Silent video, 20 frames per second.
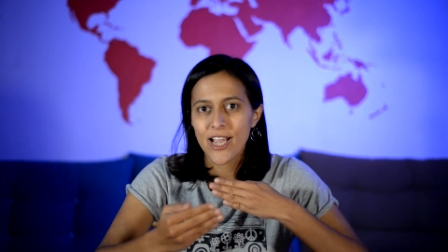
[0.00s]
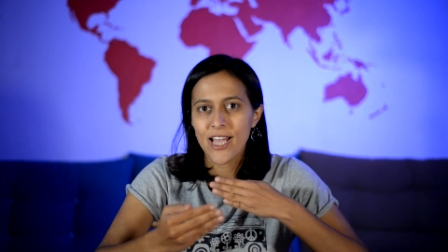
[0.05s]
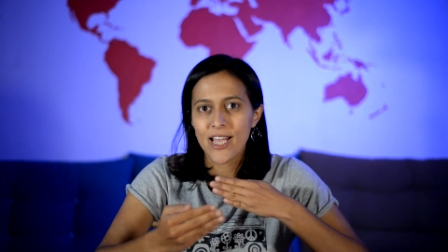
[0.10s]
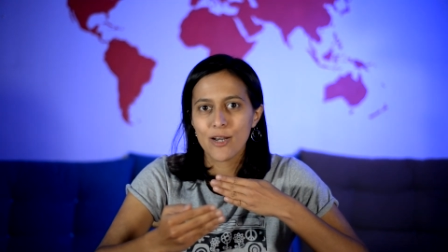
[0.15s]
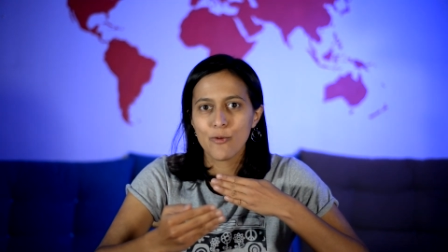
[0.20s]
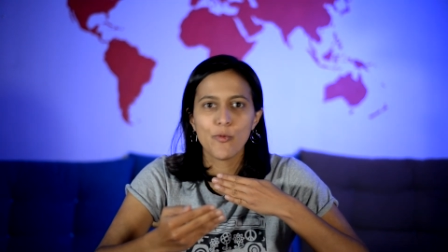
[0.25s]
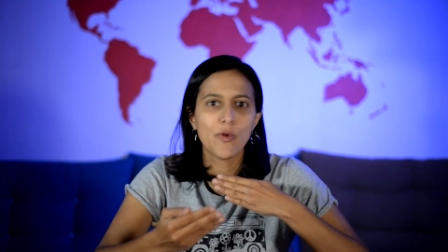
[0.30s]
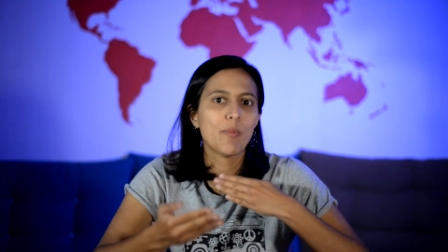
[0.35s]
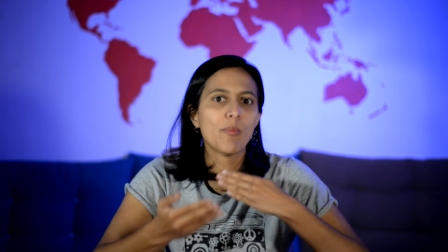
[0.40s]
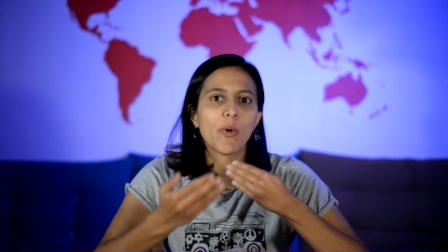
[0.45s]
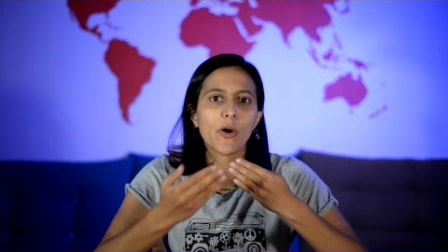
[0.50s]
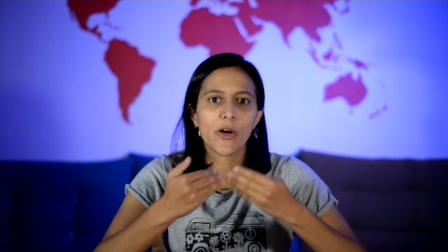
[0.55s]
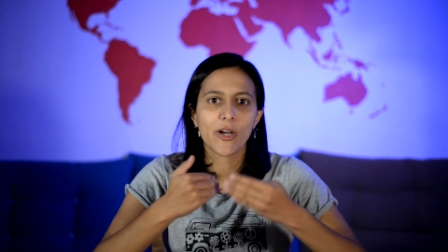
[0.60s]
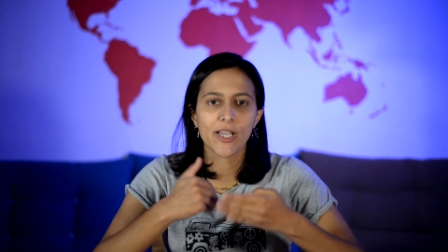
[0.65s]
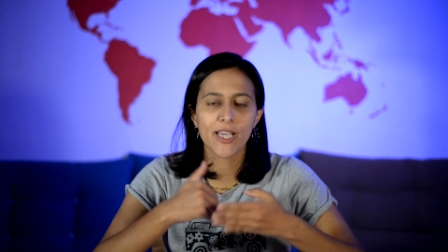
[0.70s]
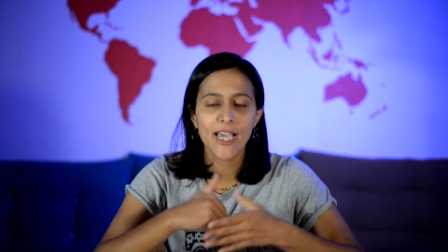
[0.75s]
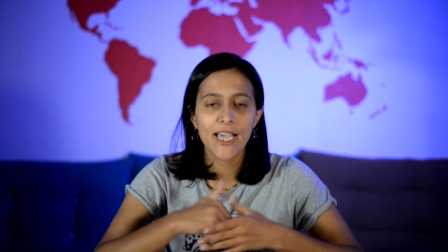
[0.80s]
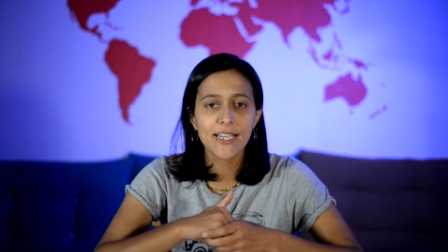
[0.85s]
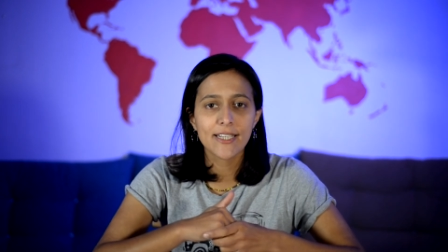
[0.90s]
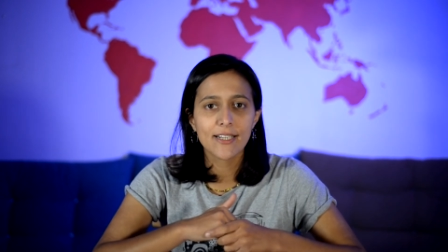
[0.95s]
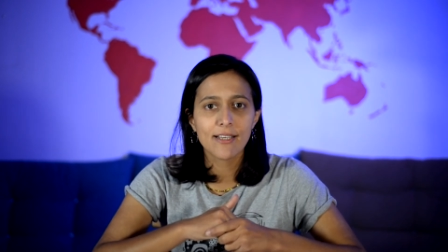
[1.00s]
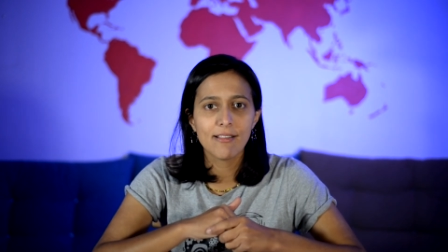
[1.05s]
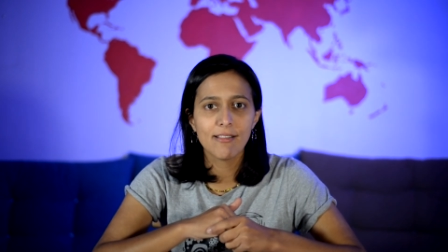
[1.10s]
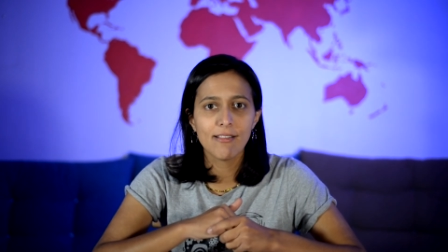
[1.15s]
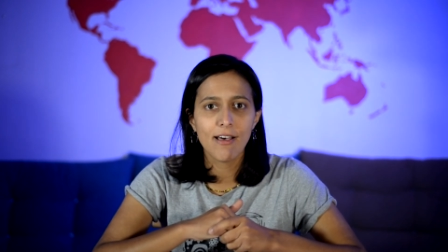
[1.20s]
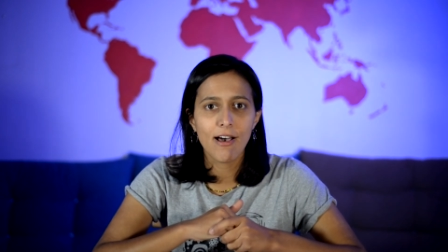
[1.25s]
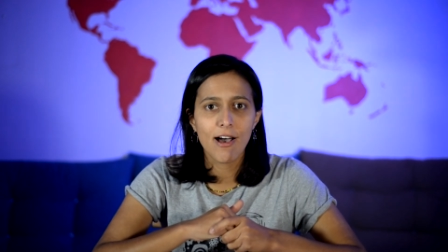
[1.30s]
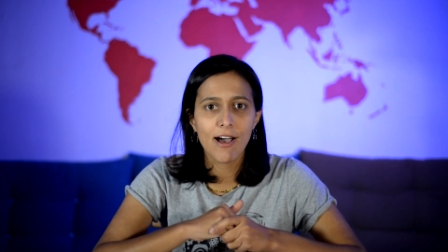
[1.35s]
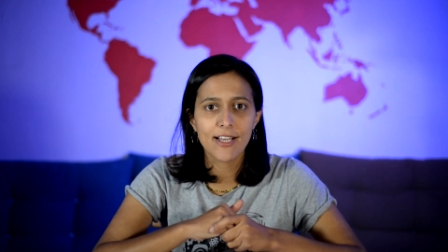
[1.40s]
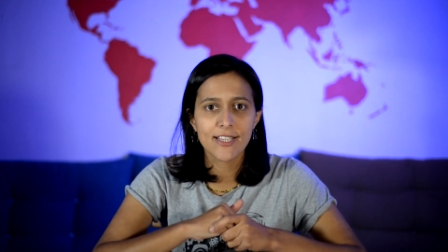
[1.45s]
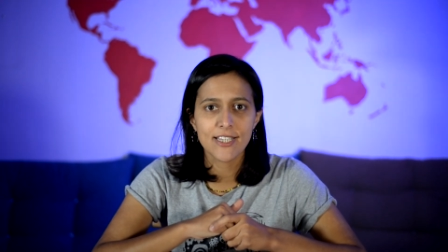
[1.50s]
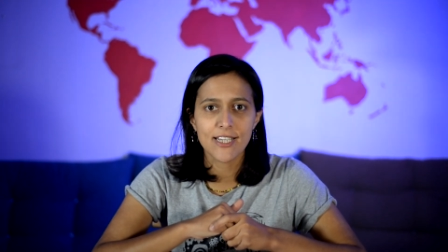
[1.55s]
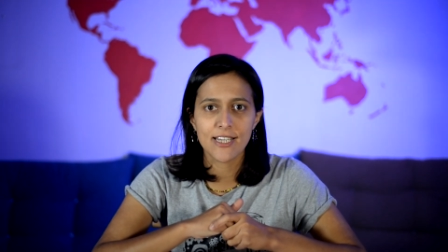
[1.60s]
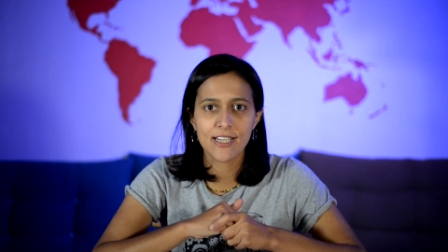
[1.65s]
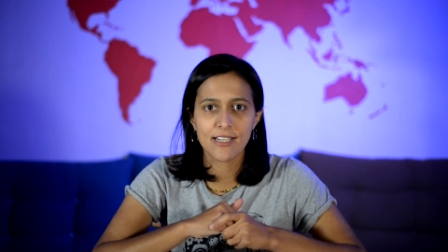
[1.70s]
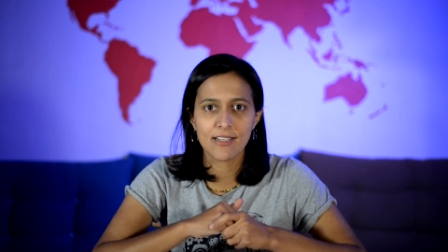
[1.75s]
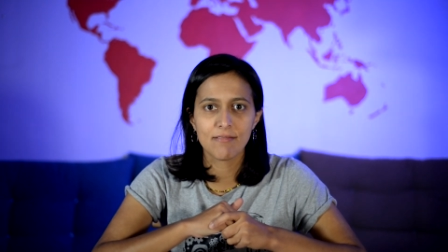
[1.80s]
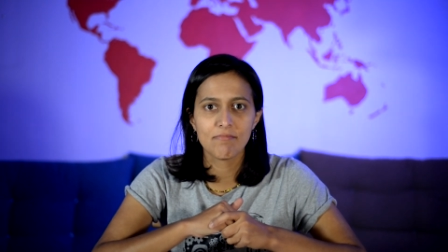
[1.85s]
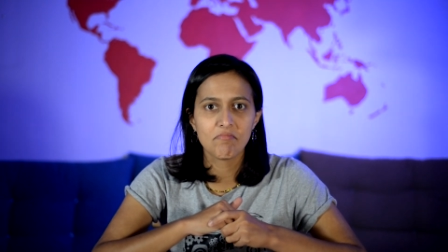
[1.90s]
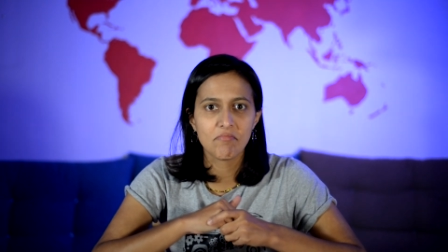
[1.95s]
and we bargained a lot. And